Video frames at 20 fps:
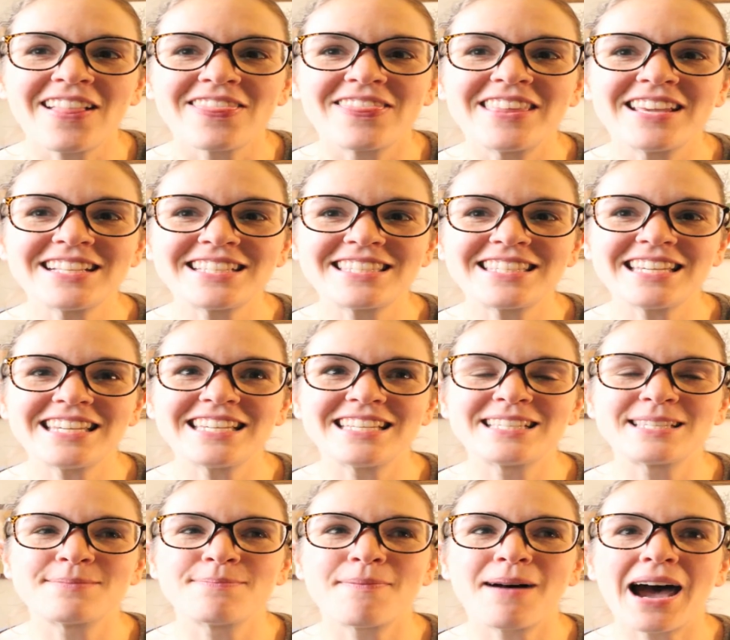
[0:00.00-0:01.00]
This
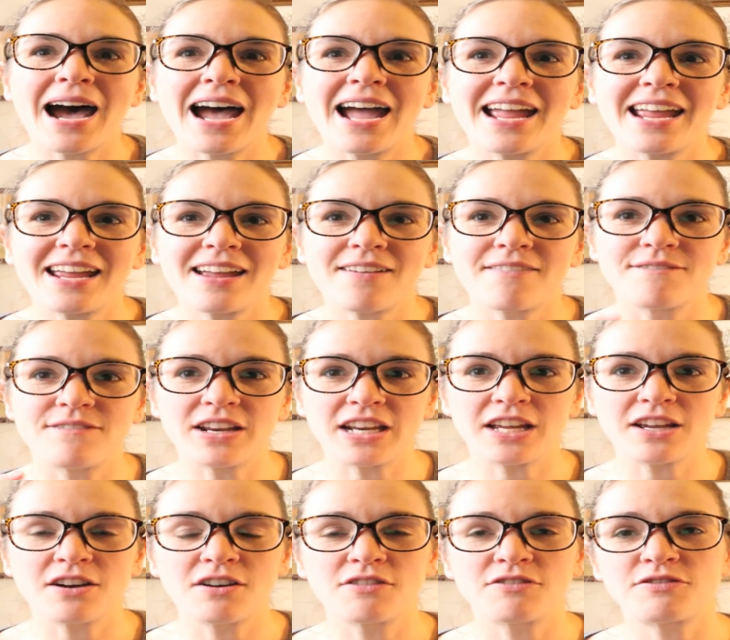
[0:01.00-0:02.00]
is my
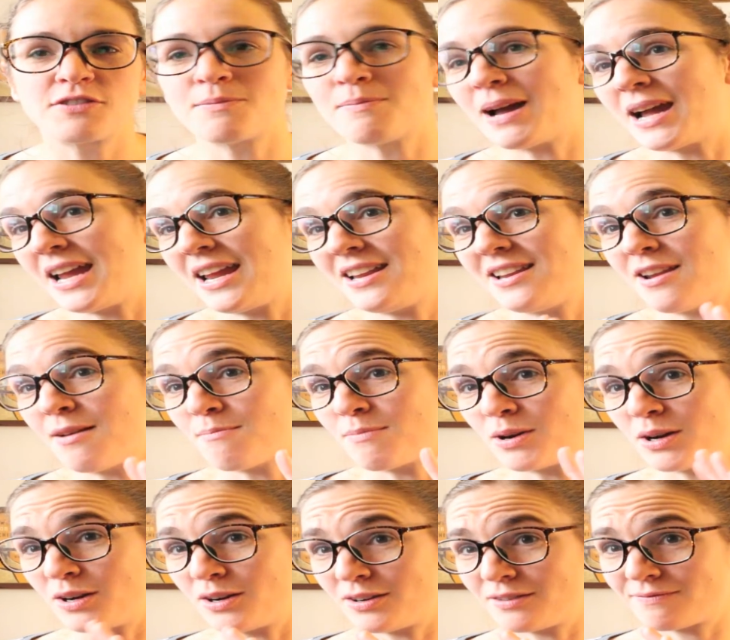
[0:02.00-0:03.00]
video for my
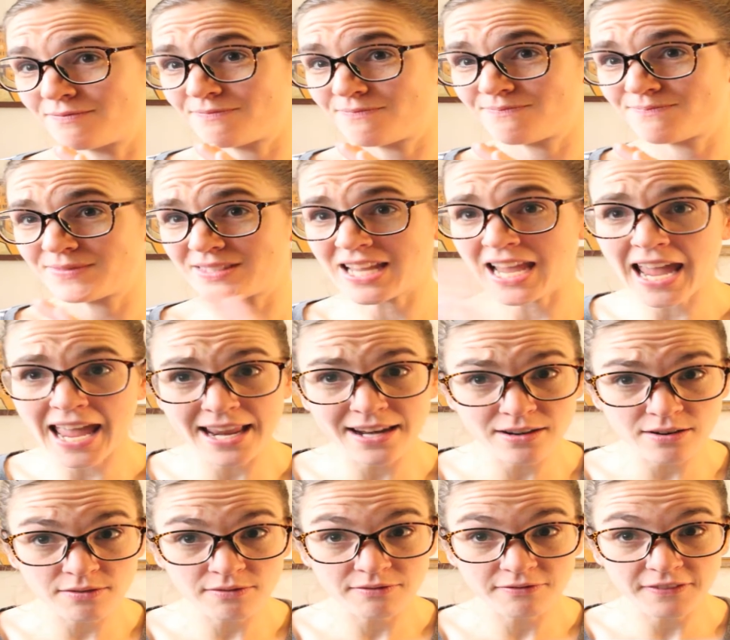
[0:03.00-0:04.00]
number
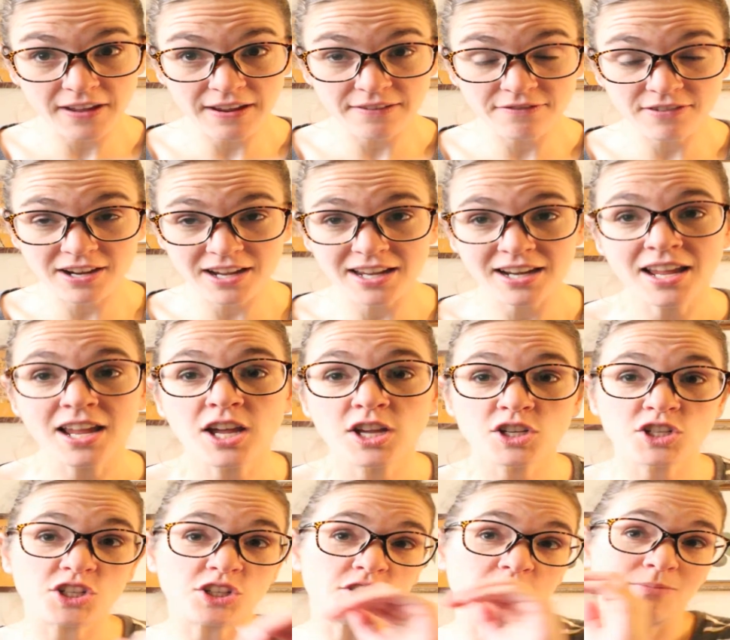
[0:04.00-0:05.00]
10 favorite
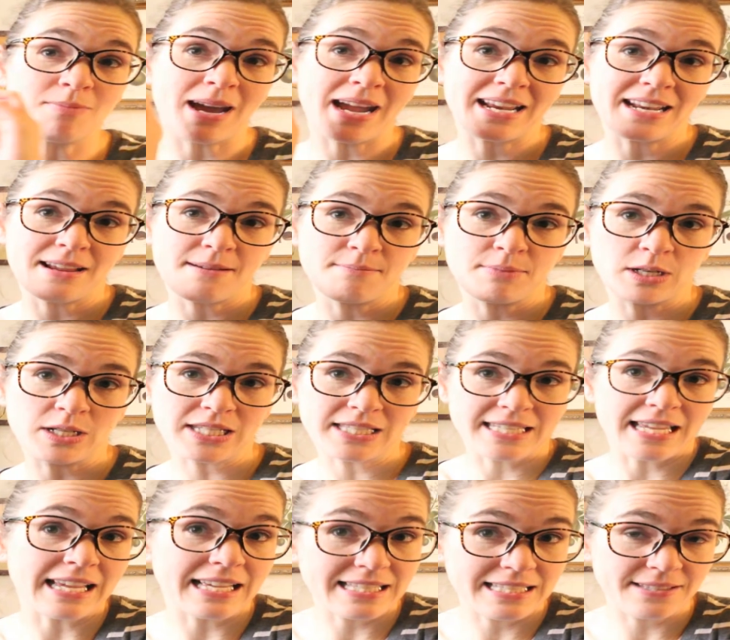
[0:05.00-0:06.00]
to my number
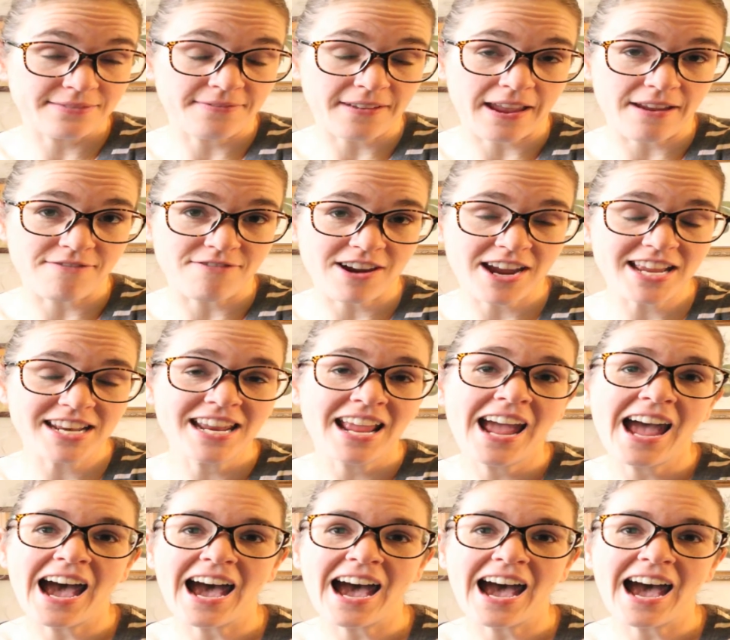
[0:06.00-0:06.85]
6 favorite.